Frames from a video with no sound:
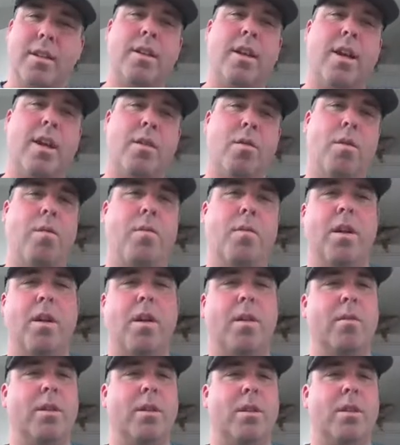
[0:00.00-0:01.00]
it's kind of what we
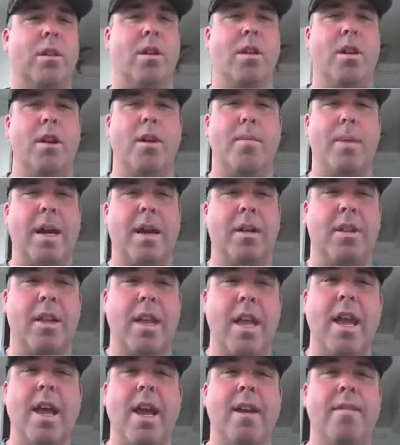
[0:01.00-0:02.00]
always talk about.
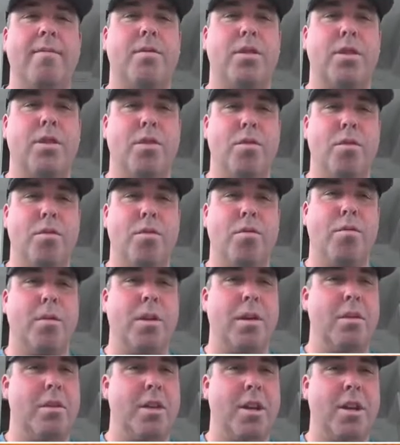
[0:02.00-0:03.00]
They had two
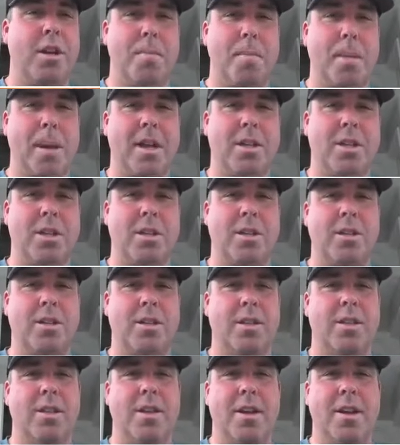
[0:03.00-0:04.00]
really good
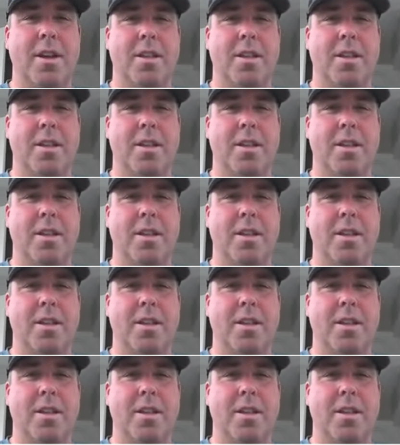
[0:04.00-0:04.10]
pitchers.